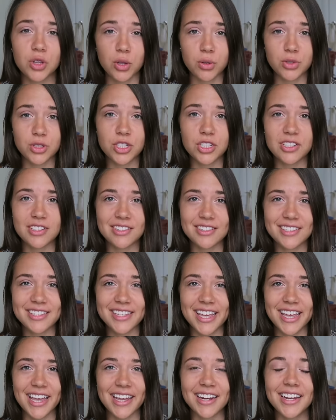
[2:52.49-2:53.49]
lotions
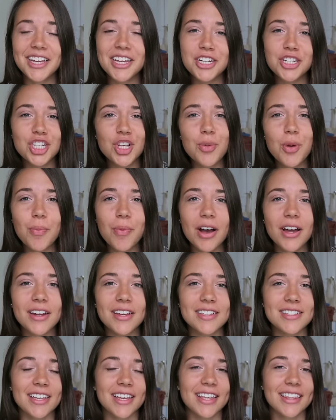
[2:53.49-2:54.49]
and cheaper
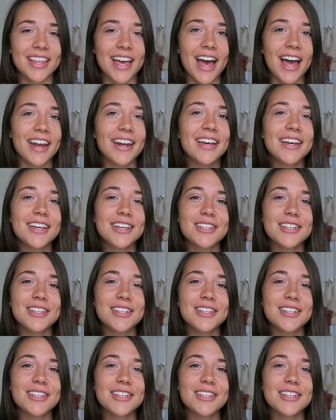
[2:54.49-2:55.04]
products like that.